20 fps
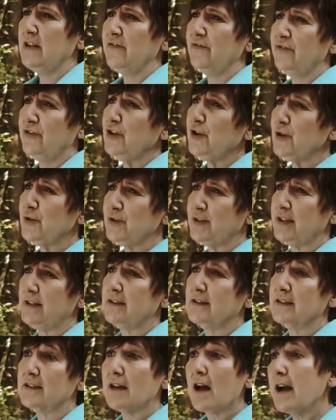
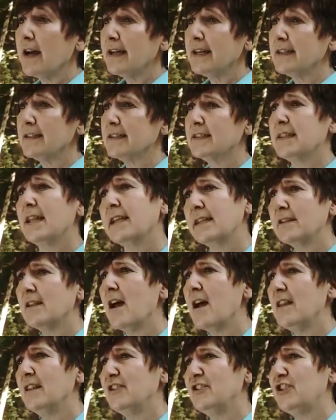infusing science,
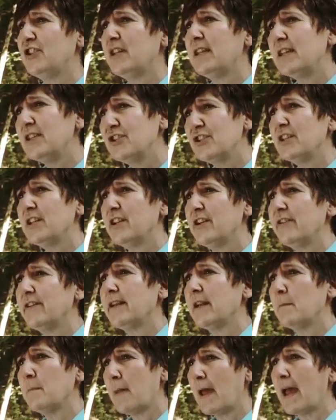technology, engineering, and